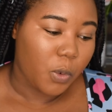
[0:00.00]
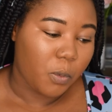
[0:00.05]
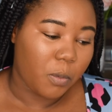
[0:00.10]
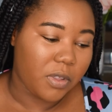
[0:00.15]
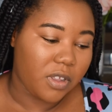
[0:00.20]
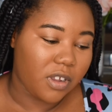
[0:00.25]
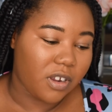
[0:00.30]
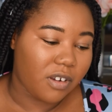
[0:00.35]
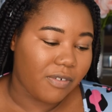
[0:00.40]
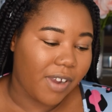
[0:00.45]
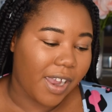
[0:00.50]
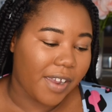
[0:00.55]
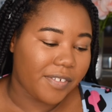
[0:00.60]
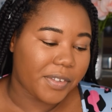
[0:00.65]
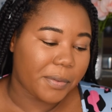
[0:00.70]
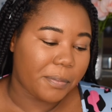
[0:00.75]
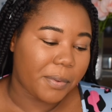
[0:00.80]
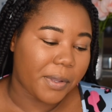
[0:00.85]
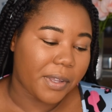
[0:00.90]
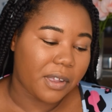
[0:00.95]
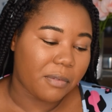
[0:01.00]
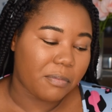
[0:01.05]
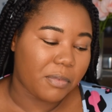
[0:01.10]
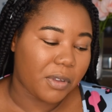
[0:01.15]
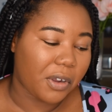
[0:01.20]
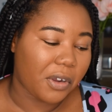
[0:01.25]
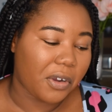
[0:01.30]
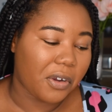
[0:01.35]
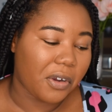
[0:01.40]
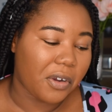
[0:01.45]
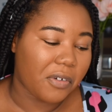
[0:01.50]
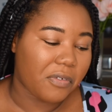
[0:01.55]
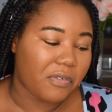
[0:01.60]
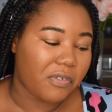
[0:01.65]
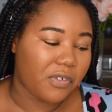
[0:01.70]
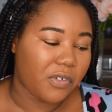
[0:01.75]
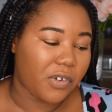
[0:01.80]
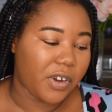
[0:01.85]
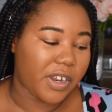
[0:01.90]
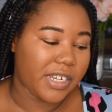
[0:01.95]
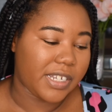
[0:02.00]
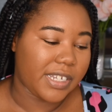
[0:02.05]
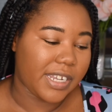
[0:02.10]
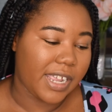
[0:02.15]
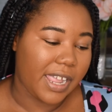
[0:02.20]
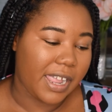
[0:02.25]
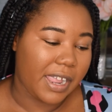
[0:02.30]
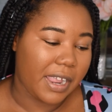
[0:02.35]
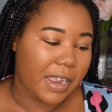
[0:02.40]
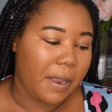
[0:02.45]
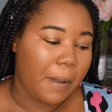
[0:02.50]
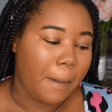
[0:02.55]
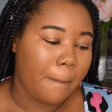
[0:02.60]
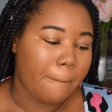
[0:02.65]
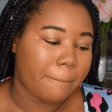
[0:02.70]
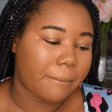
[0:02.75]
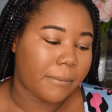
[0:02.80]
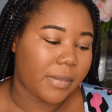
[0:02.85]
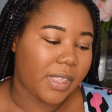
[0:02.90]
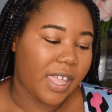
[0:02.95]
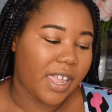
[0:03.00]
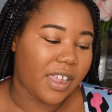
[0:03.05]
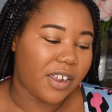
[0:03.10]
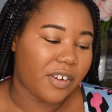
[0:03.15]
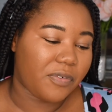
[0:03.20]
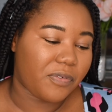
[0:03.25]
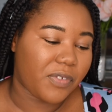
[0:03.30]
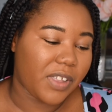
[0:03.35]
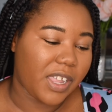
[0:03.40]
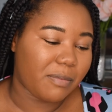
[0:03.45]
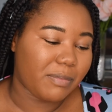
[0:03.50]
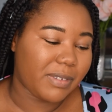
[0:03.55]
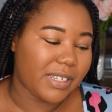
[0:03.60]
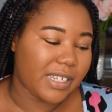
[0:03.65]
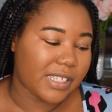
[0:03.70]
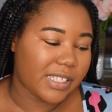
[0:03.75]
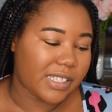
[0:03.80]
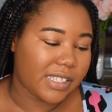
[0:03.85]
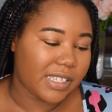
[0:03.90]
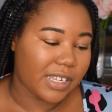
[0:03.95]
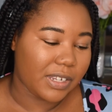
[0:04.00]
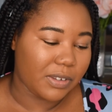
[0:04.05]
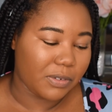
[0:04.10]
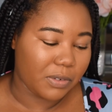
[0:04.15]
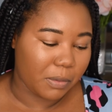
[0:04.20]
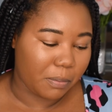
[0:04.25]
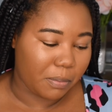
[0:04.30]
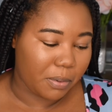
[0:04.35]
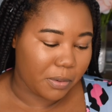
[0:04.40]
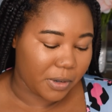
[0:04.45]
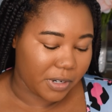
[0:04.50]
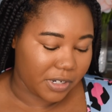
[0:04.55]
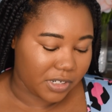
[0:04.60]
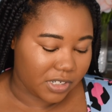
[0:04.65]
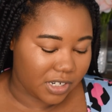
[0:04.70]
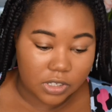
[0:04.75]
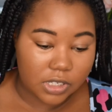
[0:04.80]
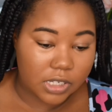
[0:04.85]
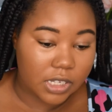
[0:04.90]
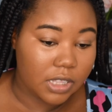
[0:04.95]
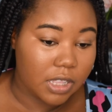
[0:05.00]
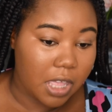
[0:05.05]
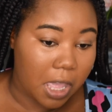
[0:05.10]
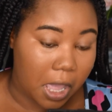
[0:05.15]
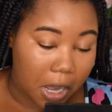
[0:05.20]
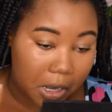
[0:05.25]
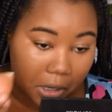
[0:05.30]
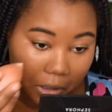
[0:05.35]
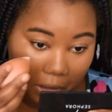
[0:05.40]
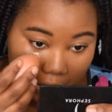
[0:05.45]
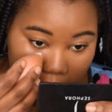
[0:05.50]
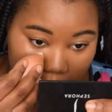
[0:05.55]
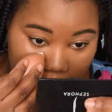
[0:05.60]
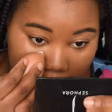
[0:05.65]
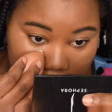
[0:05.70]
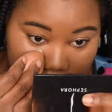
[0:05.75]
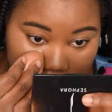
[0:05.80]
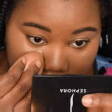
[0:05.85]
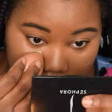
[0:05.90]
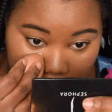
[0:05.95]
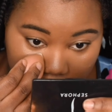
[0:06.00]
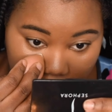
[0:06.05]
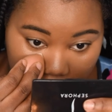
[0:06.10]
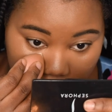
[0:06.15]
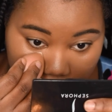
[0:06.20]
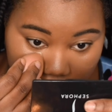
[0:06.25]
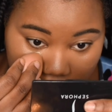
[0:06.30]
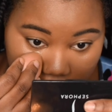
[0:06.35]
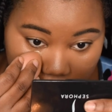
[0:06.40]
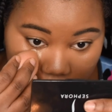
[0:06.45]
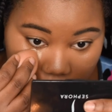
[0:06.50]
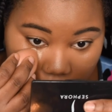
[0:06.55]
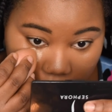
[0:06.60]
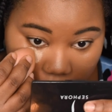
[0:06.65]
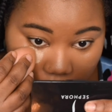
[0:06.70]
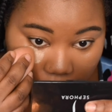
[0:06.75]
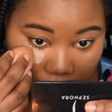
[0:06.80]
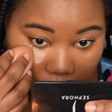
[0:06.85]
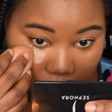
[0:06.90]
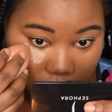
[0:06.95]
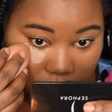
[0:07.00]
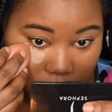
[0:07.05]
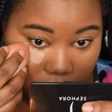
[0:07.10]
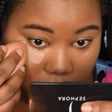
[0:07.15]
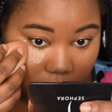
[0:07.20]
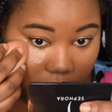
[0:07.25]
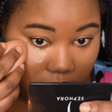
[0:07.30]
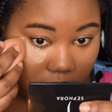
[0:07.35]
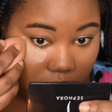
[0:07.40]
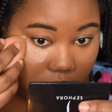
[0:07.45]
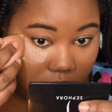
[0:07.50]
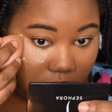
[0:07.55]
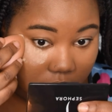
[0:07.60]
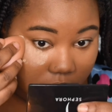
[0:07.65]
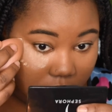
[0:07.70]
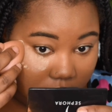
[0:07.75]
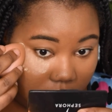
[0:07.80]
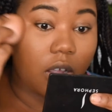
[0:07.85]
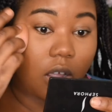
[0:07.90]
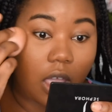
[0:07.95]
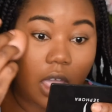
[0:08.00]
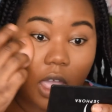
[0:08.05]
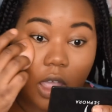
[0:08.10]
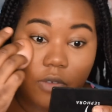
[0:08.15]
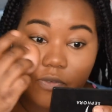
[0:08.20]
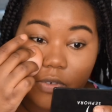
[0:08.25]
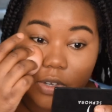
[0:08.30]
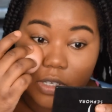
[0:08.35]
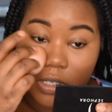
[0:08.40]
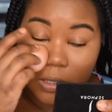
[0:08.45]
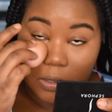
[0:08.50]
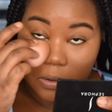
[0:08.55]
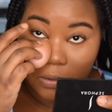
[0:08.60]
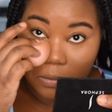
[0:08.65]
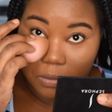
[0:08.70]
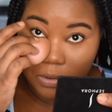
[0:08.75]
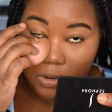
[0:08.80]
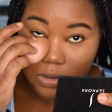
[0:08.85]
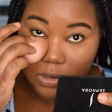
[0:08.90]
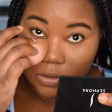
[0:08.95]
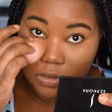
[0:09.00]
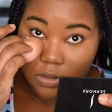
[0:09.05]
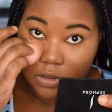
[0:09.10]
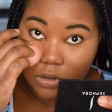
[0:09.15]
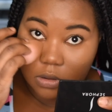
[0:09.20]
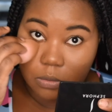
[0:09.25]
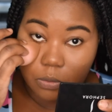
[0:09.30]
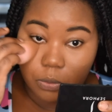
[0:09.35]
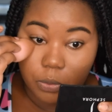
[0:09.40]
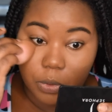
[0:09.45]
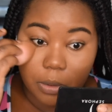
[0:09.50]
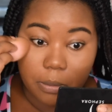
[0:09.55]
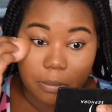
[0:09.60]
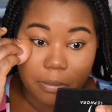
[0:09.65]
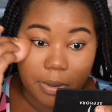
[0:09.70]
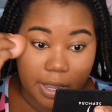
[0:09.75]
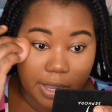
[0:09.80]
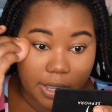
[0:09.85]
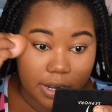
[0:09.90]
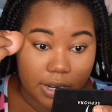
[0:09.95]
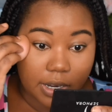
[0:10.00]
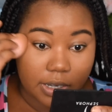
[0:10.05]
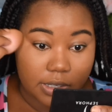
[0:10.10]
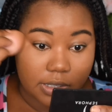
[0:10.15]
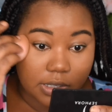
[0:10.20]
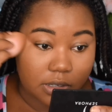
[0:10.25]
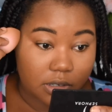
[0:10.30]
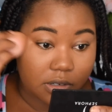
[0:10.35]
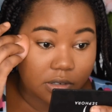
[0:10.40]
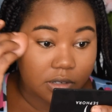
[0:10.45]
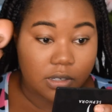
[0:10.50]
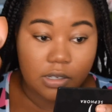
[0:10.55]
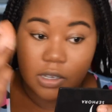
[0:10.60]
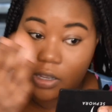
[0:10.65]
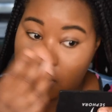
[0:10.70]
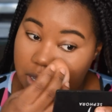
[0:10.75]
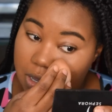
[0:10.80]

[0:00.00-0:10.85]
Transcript: When you arrive to pick up your girl for a date and her family is sitting on the porch, you see that it is the members of the Akatsuki. Every single one of them were badasses.